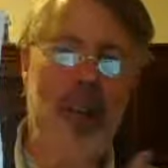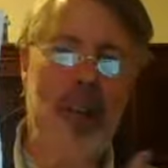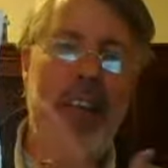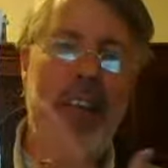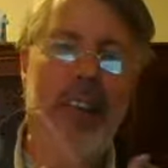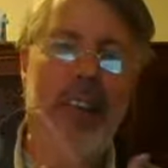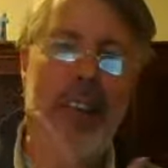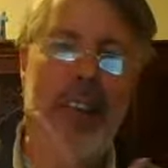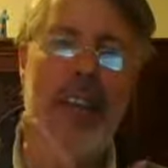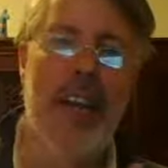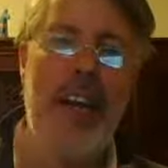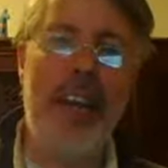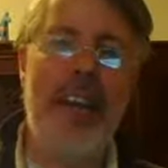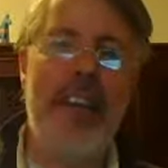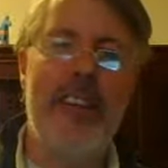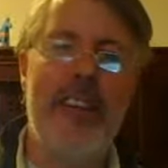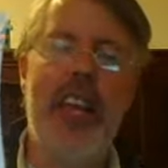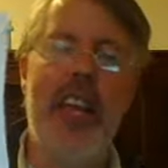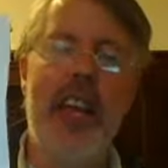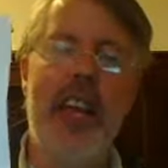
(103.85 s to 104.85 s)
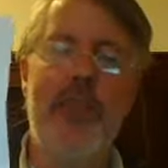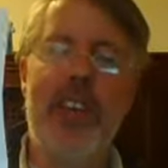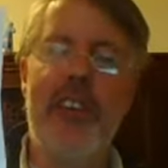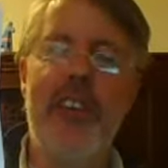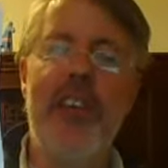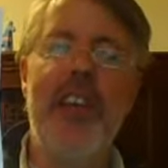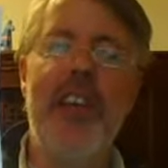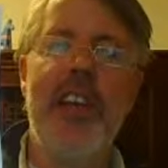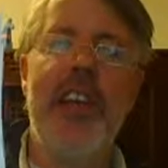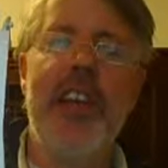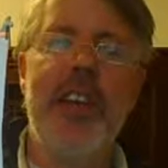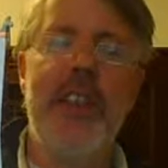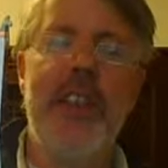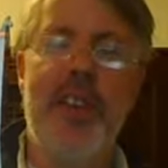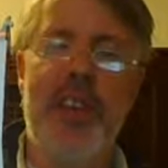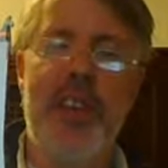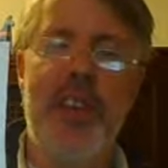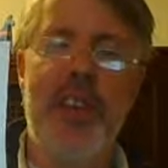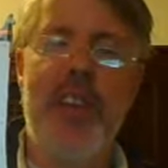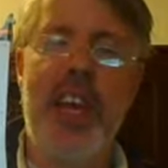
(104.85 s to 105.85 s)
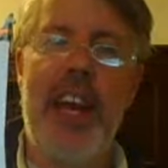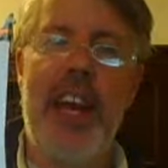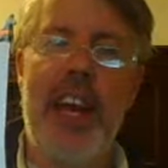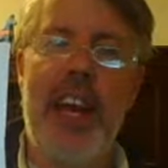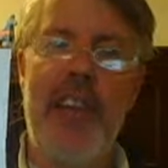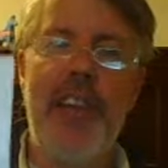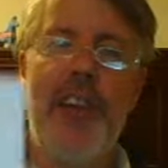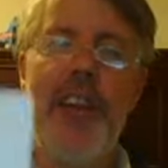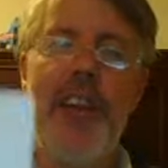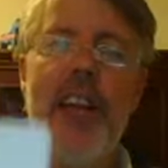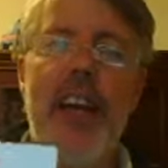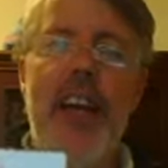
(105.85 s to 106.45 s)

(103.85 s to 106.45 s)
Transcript: actually line segments for the sides.